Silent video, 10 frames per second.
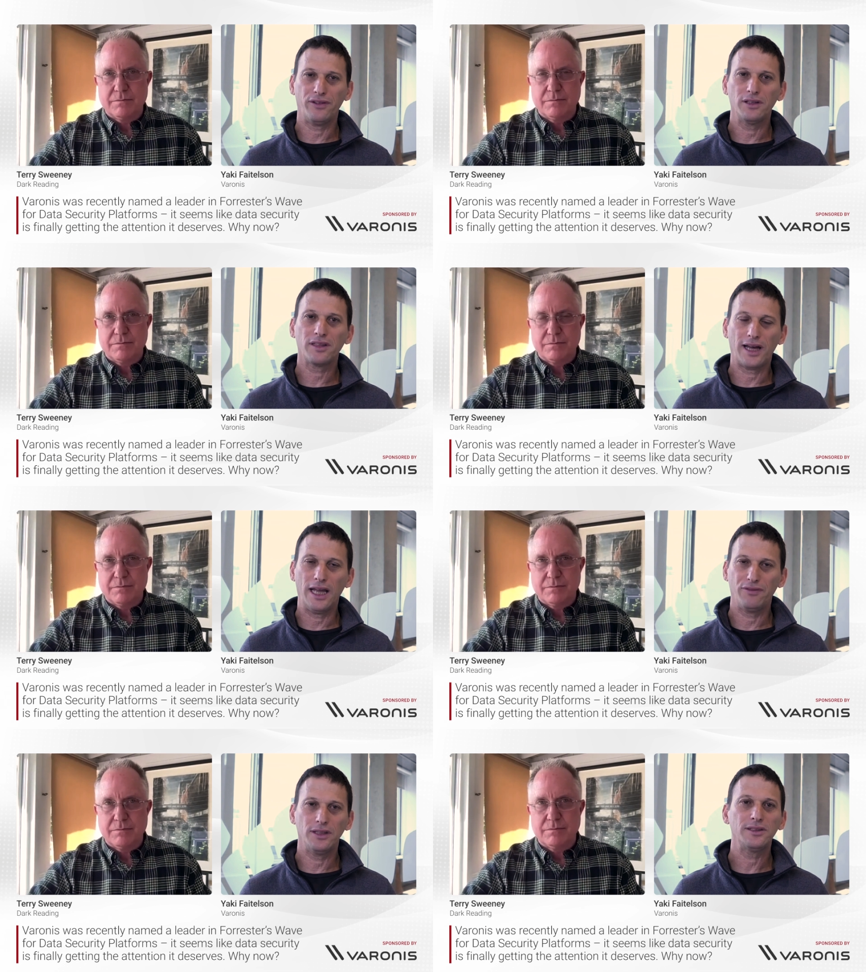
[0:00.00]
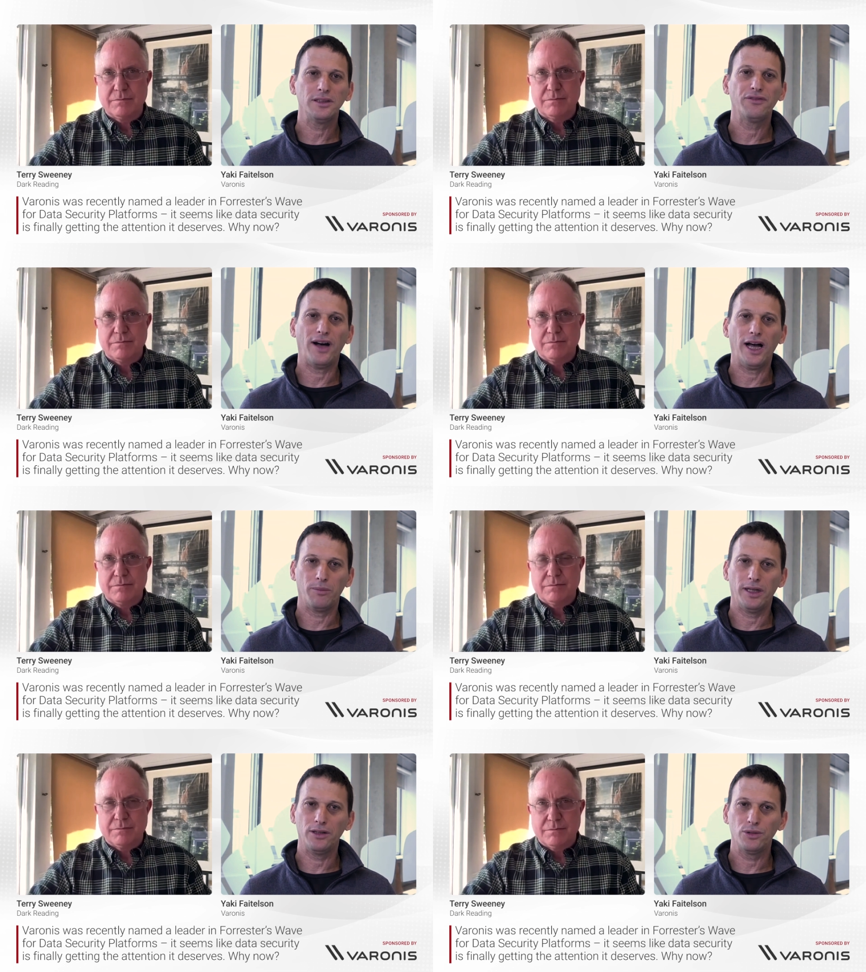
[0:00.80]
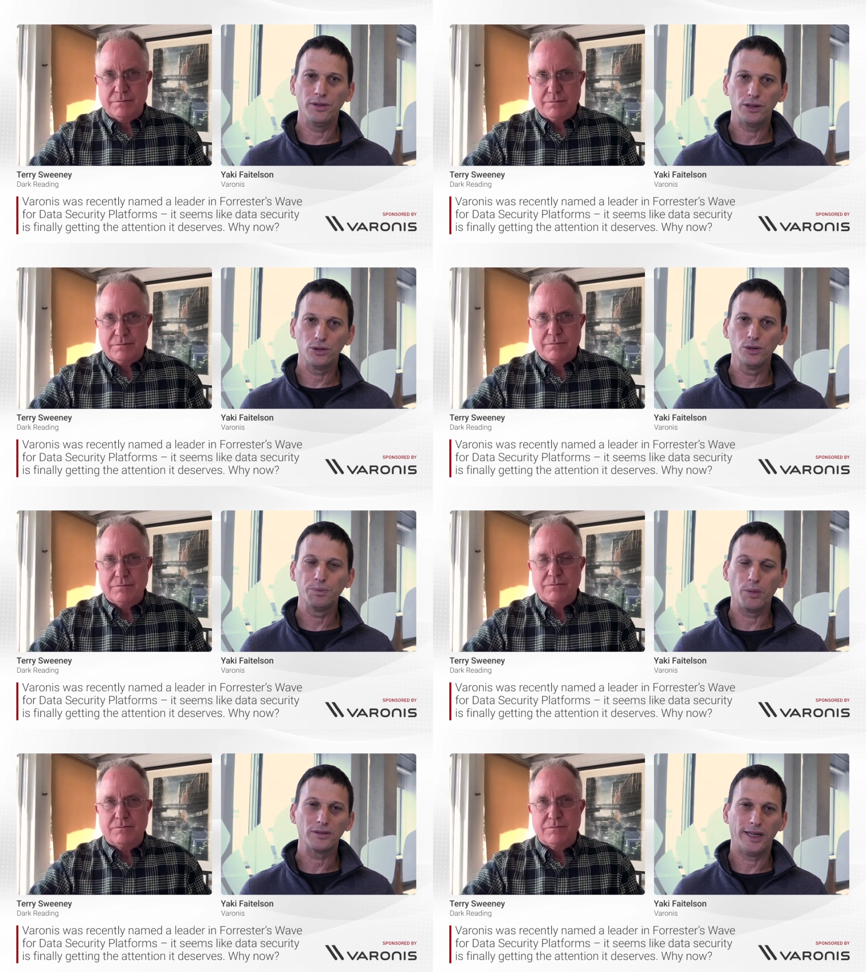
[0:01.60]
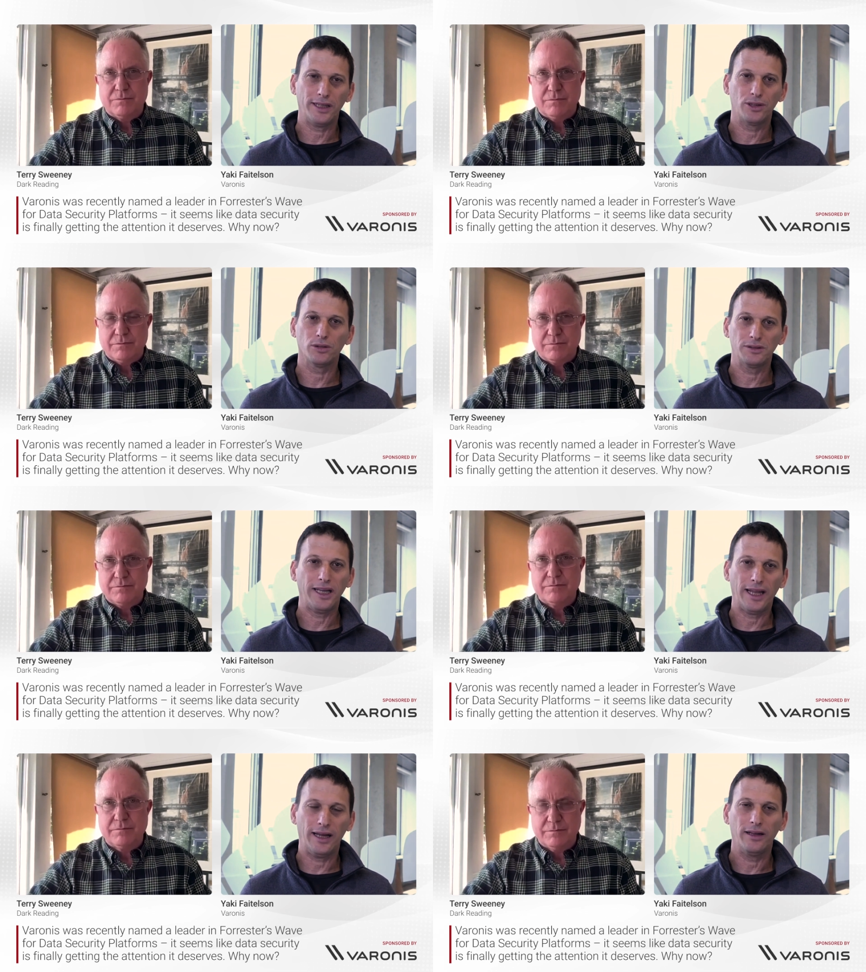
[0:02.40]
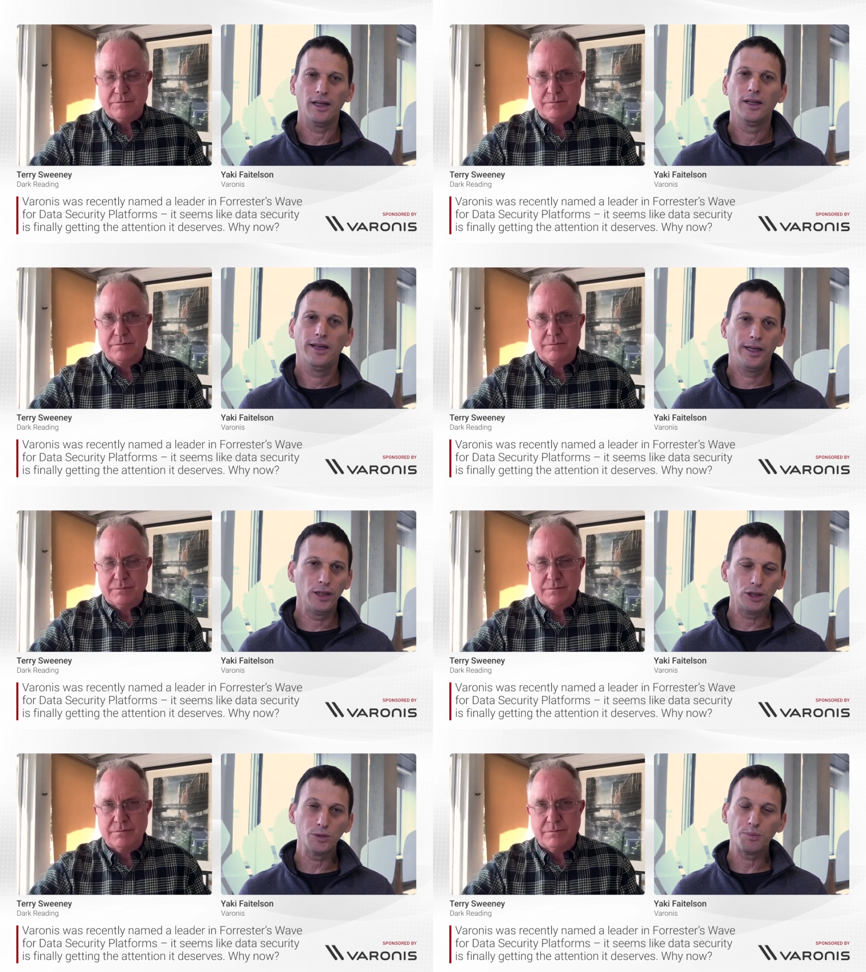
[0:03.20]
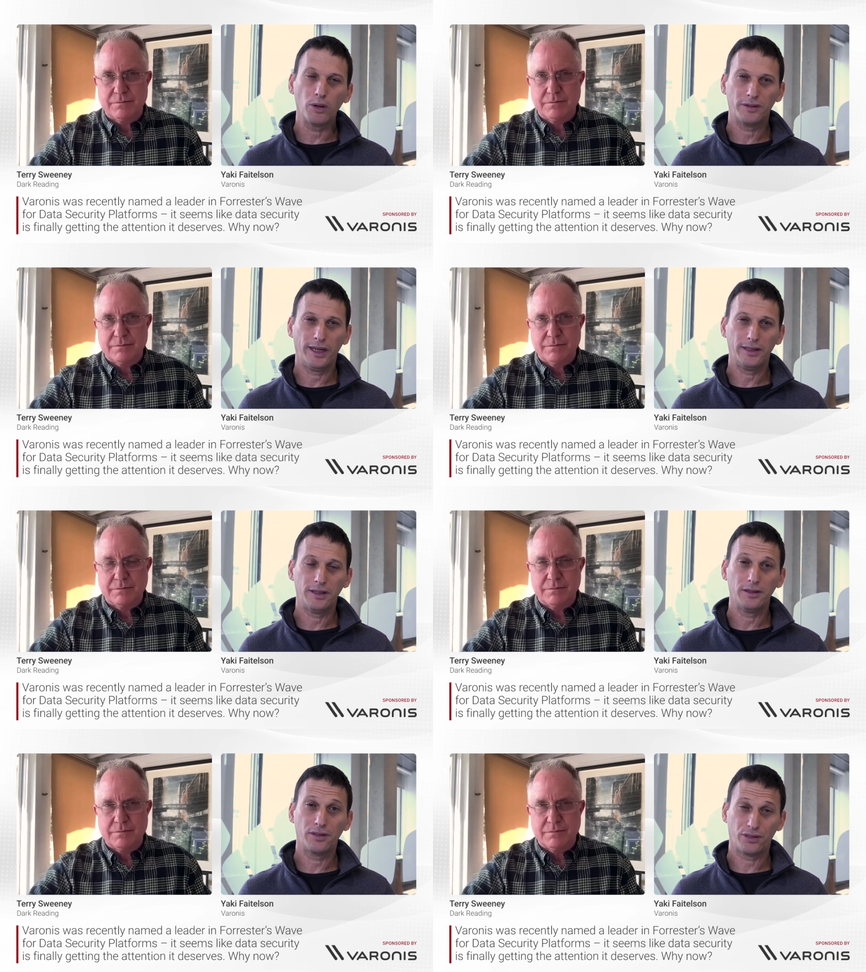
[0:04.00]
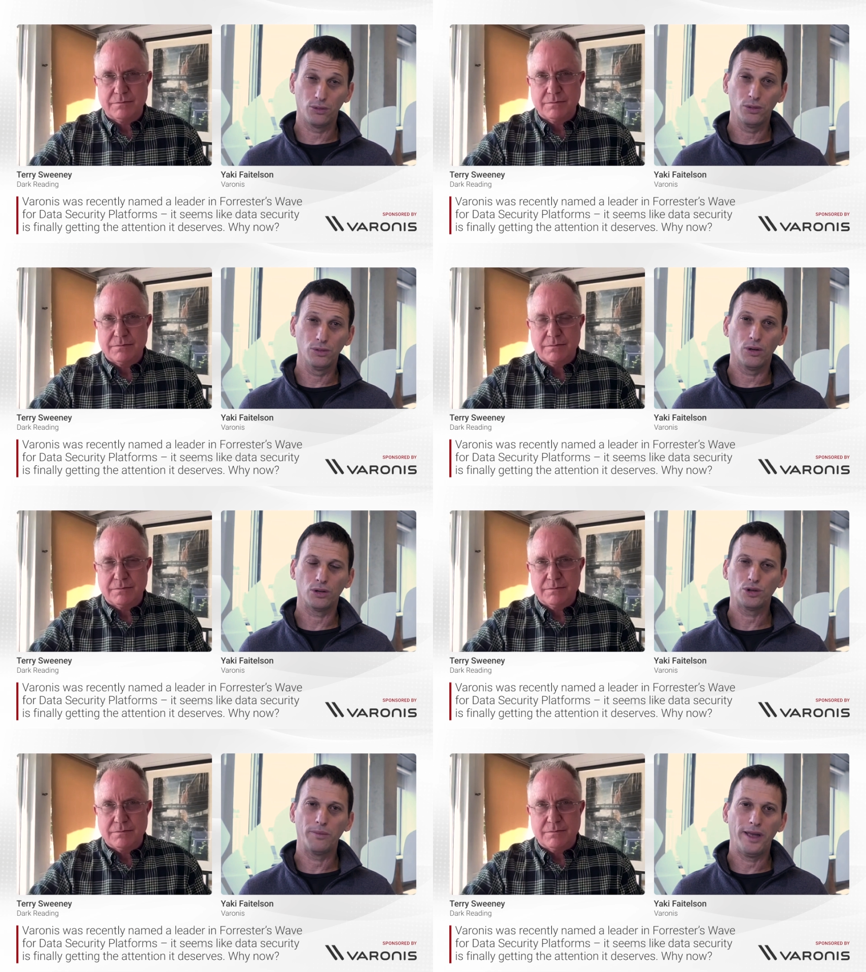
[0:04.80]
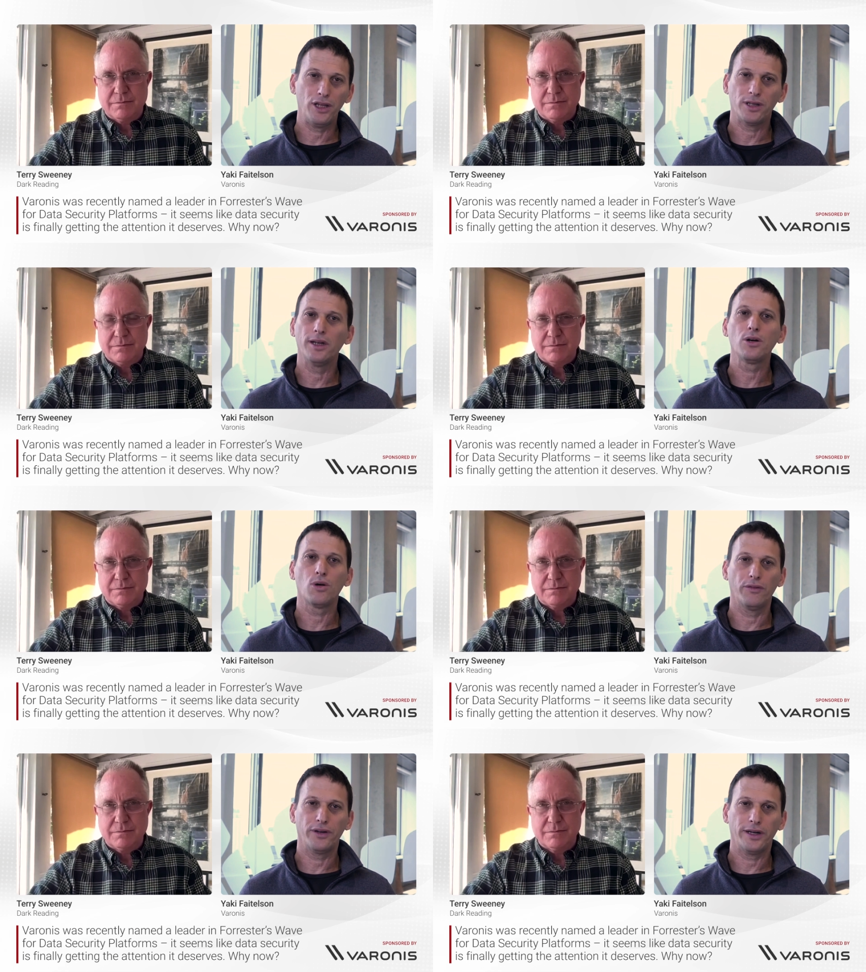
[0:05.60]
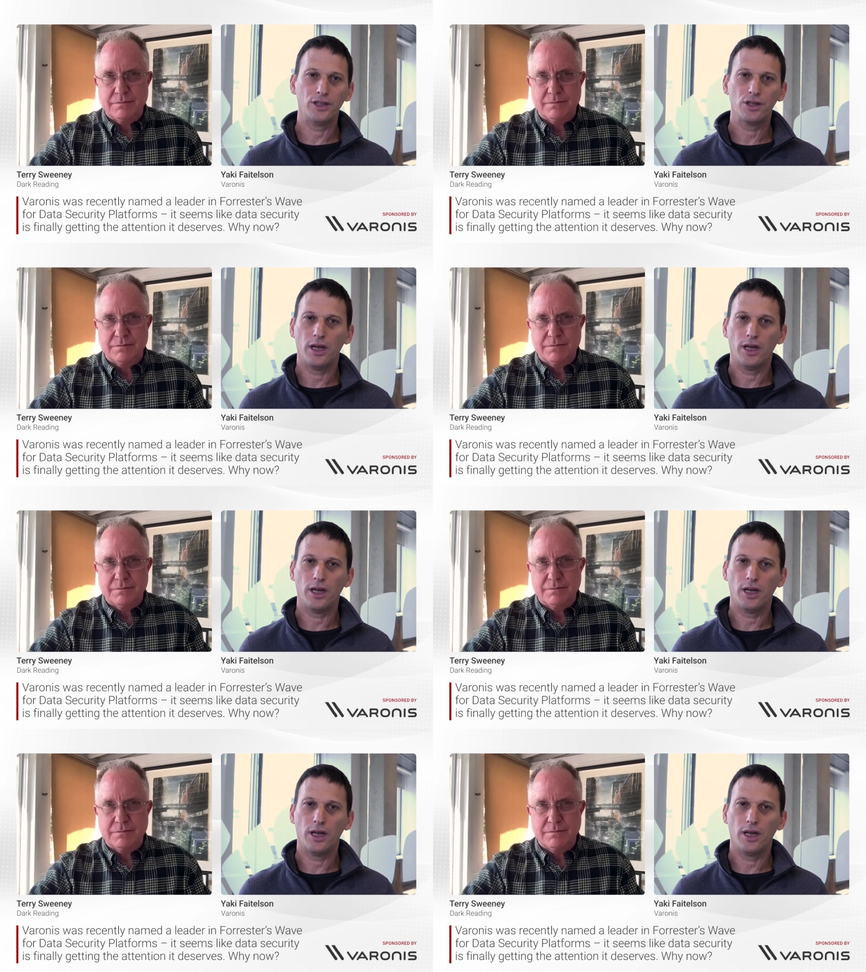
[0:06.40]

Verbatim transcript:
Speaker 1: and thrive in this environment, you need to protect your data and you need to protect it through automation and coverage.